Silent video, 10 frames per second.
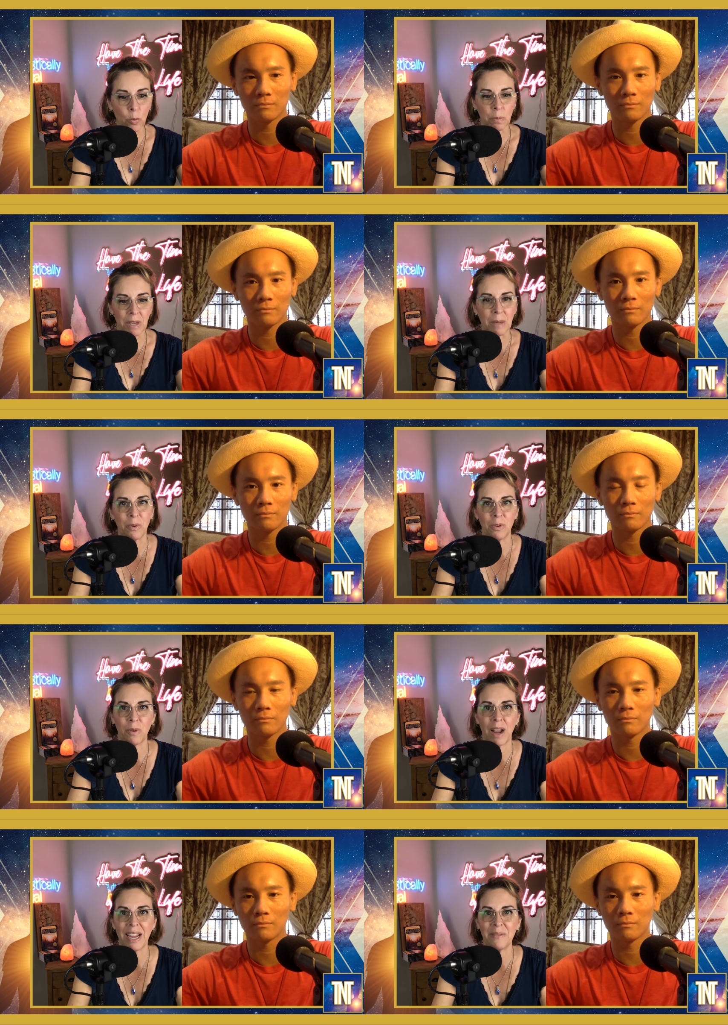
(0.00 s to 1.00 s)
Speaker 1: with
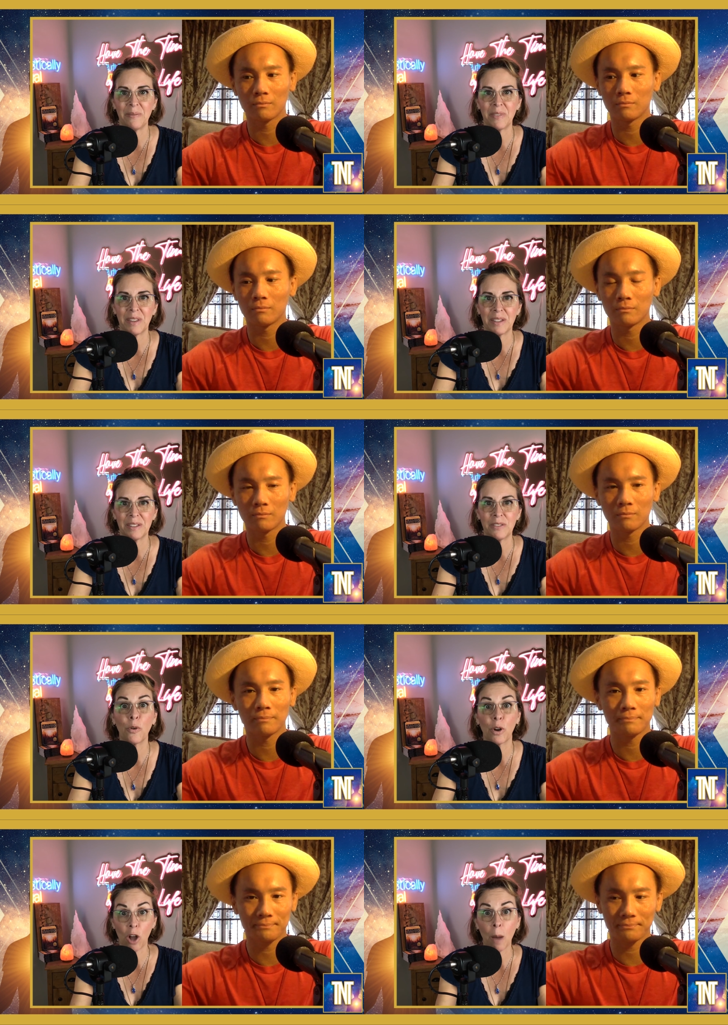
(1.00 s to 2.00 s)
people right
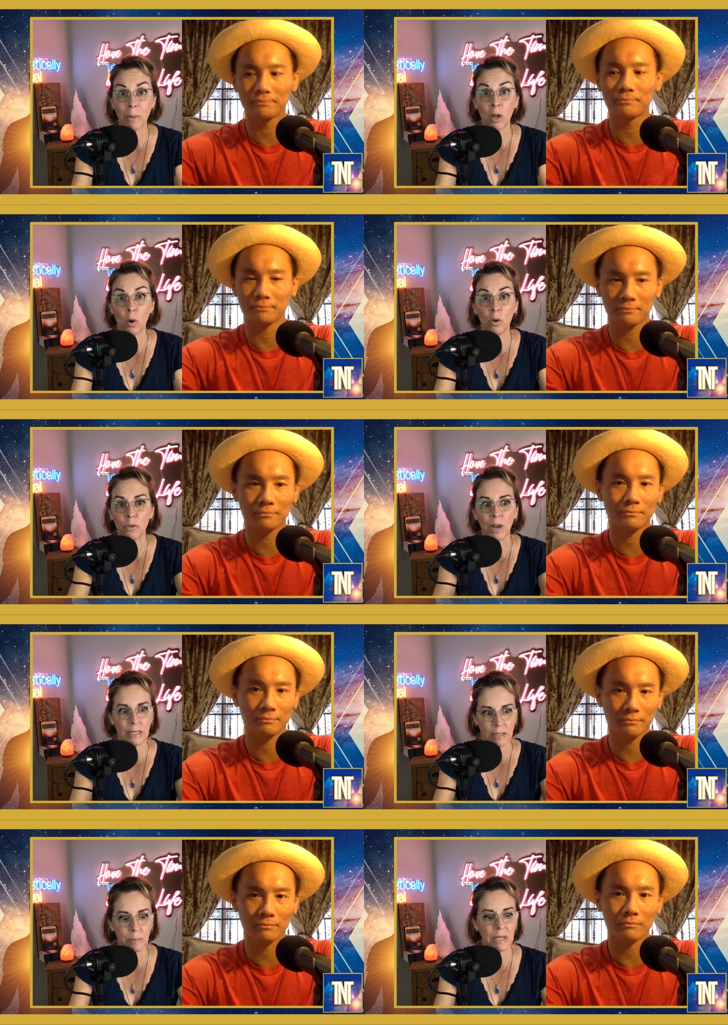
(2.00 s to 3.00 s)
for a common goal for
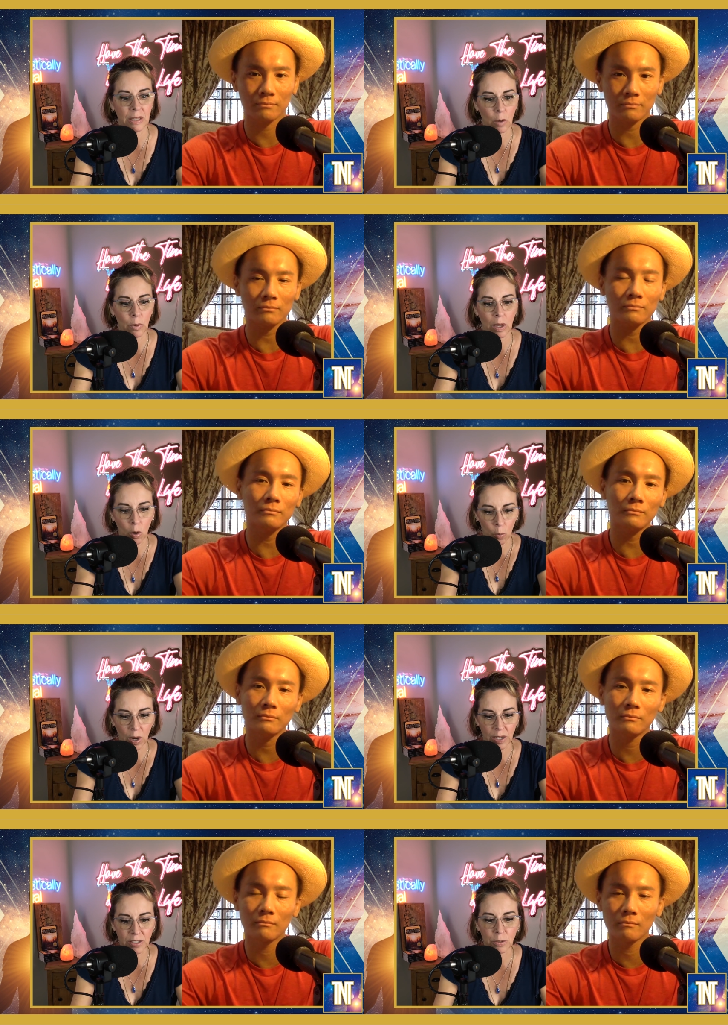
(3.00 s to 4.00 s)
like something that we all
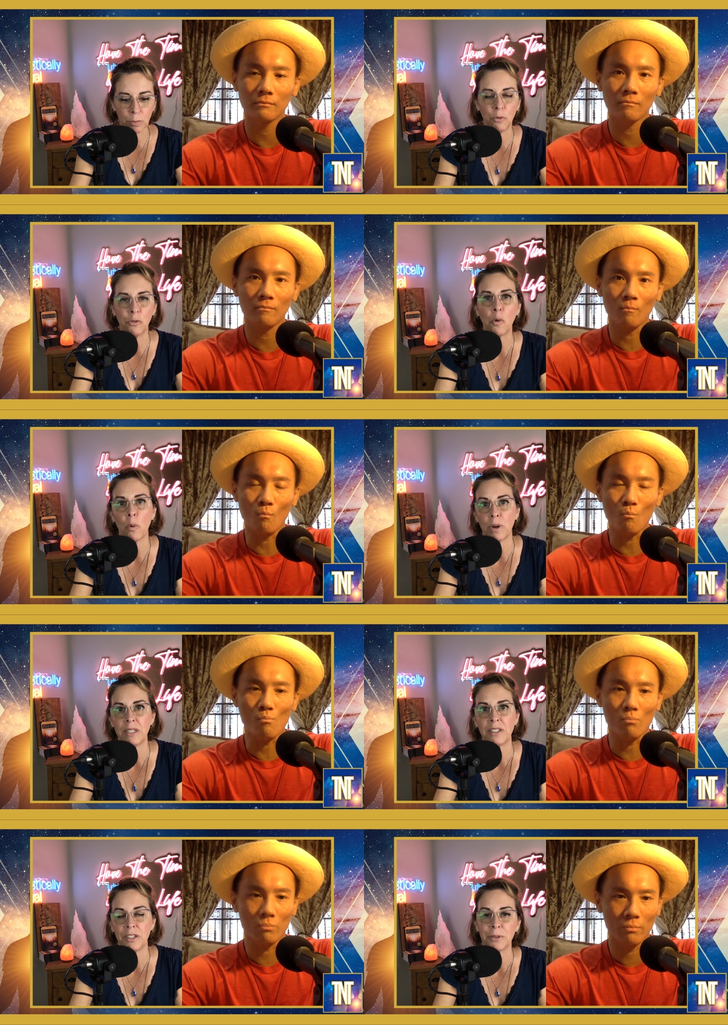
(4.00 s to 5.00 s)
want to move
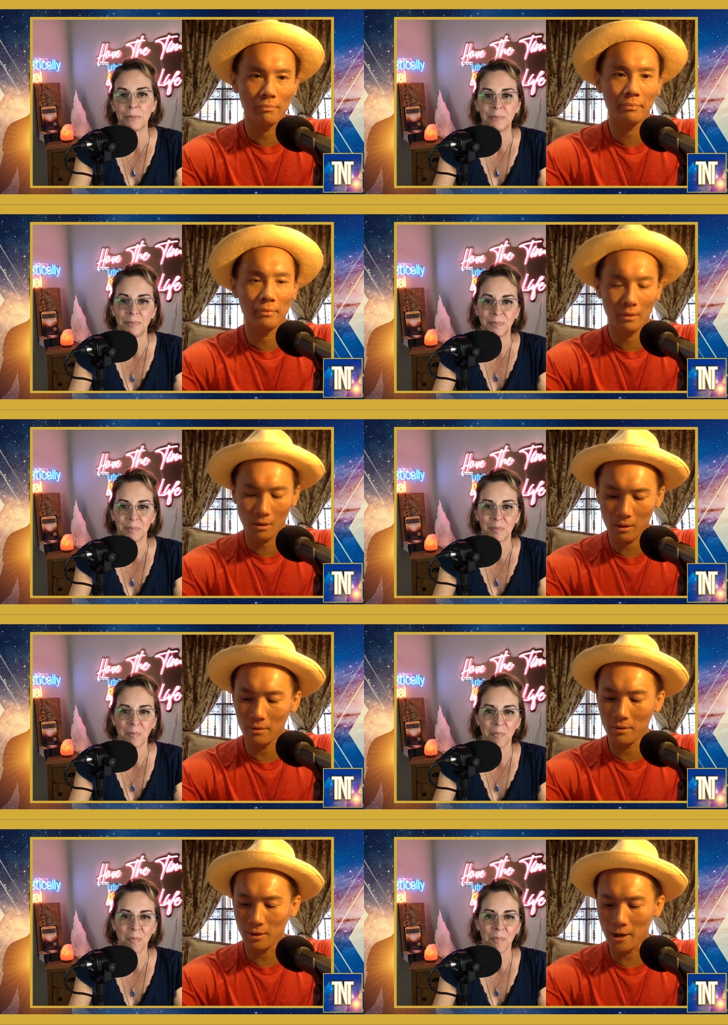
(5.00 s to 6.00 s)
forward into
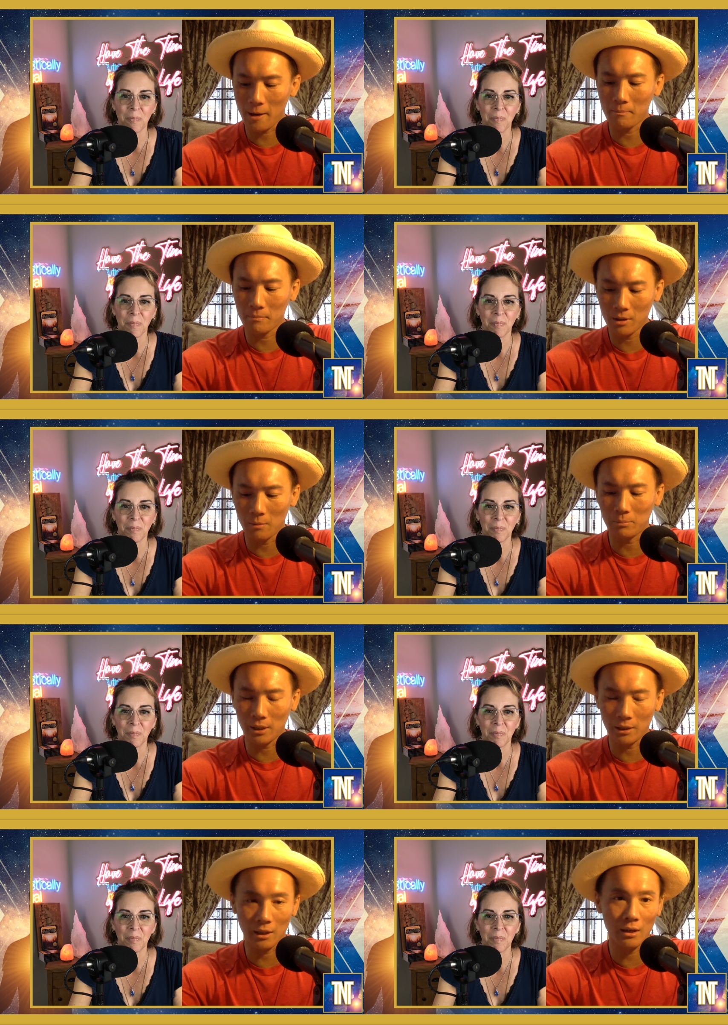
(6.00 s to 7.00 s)
Speaker 2: yep
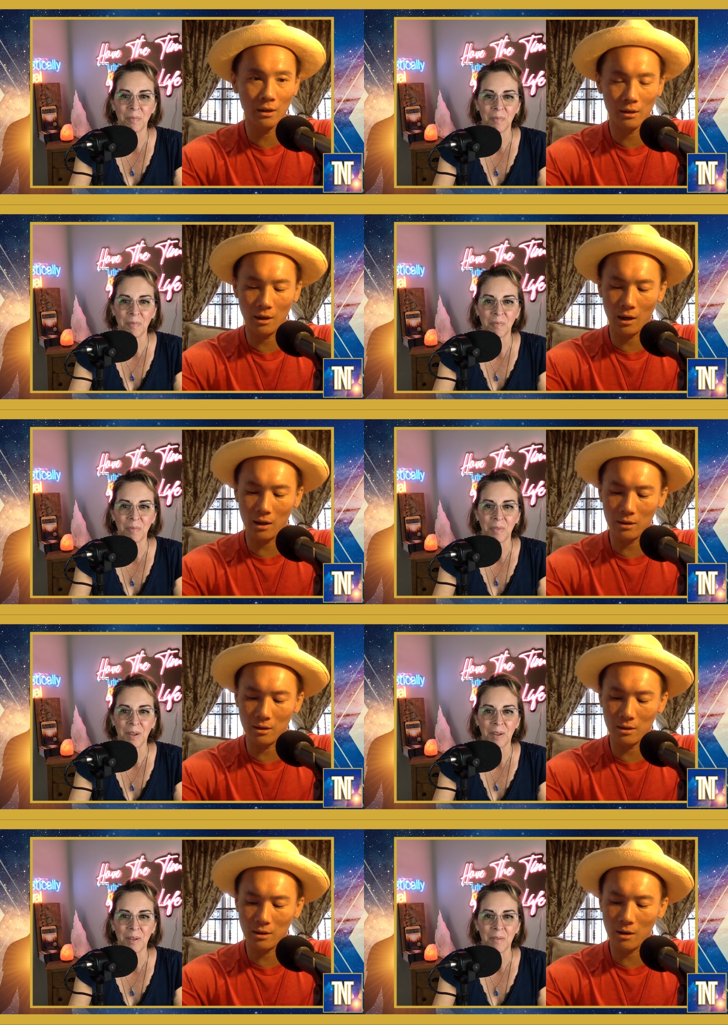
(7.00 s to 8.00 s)
completely and
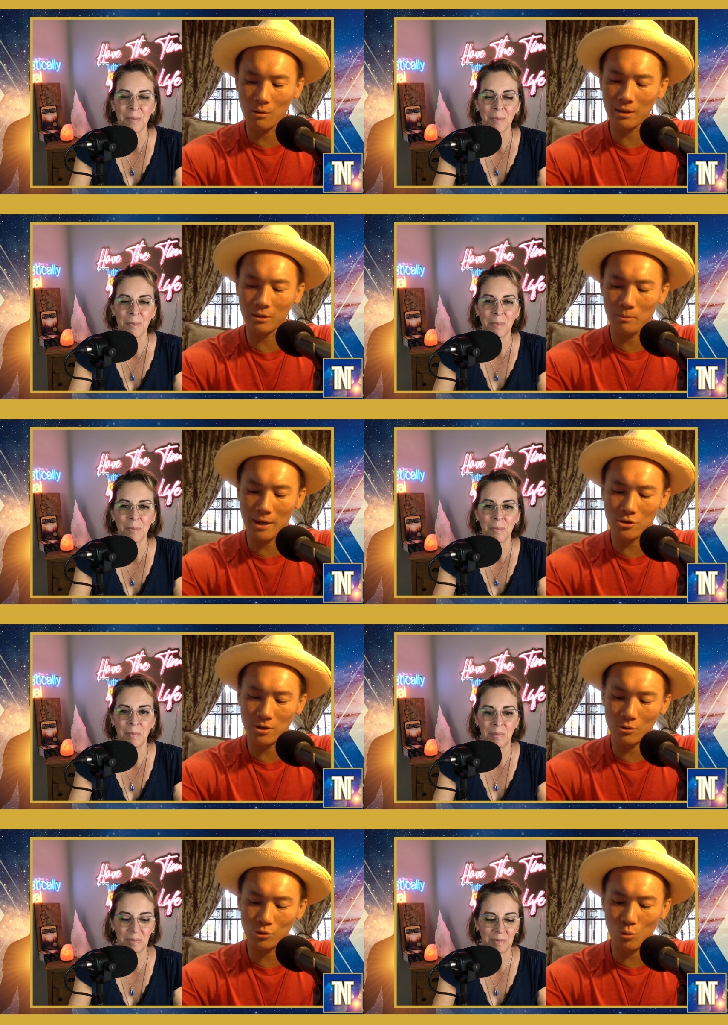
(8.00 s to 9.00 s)
uh, i would like to
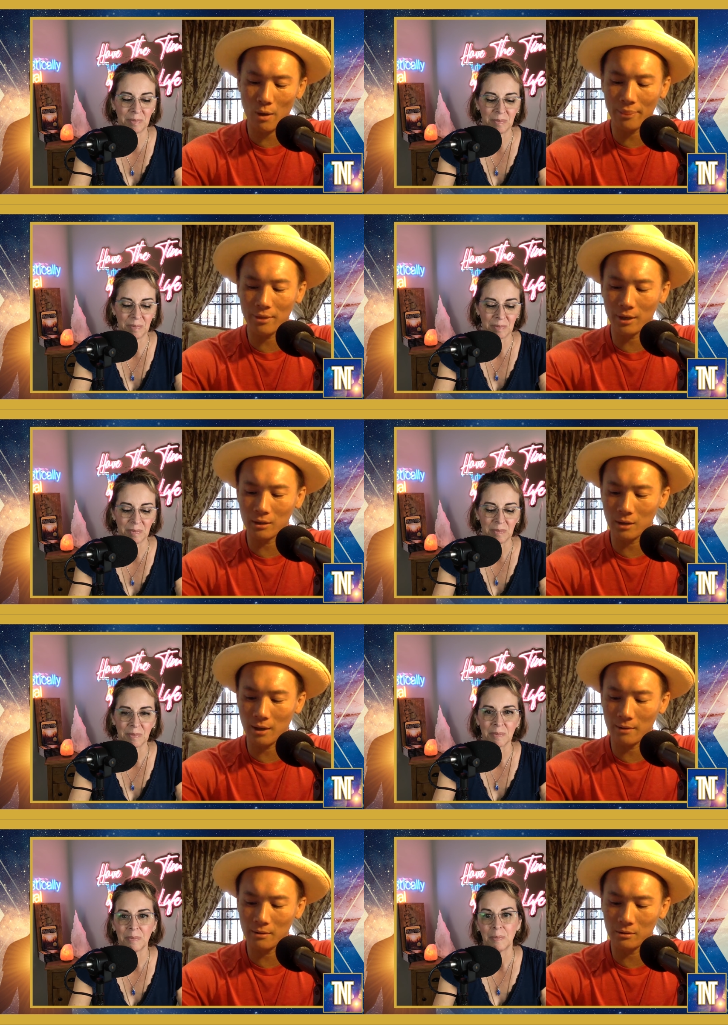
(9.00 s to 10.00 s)
mention also one thing
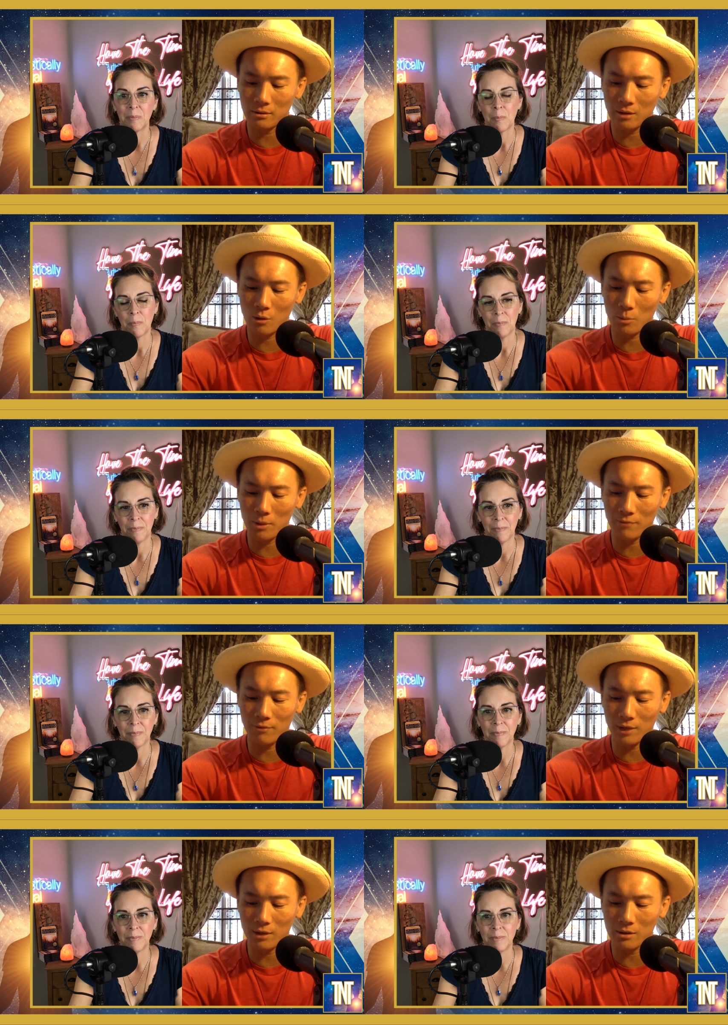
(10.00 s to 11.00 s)
that there will be
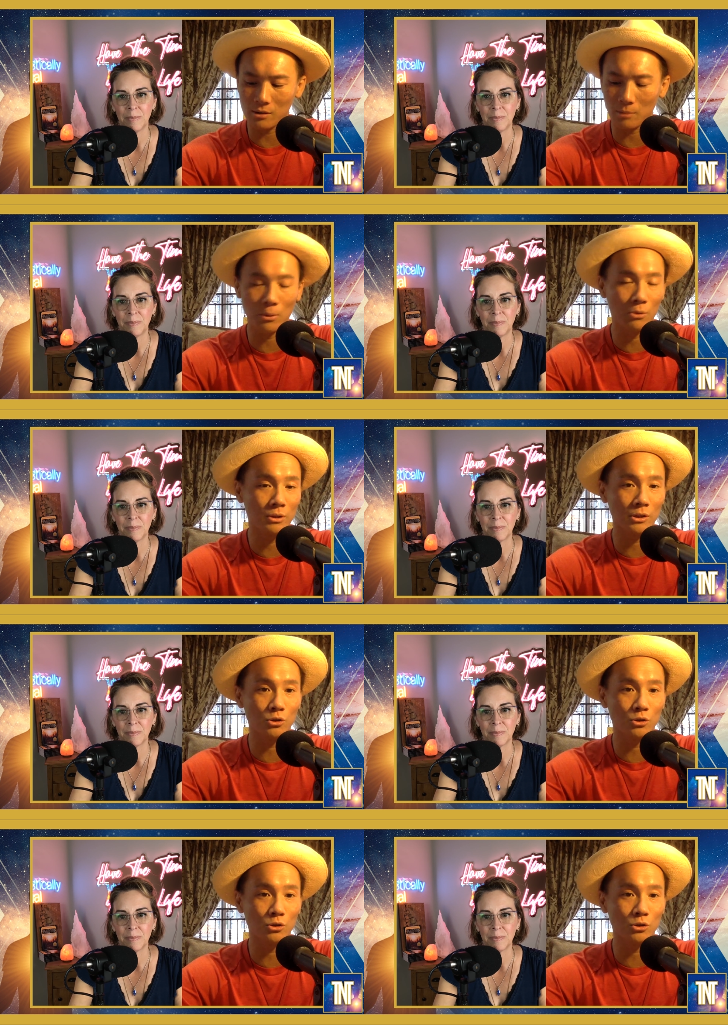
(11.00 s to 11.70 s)
venus opposing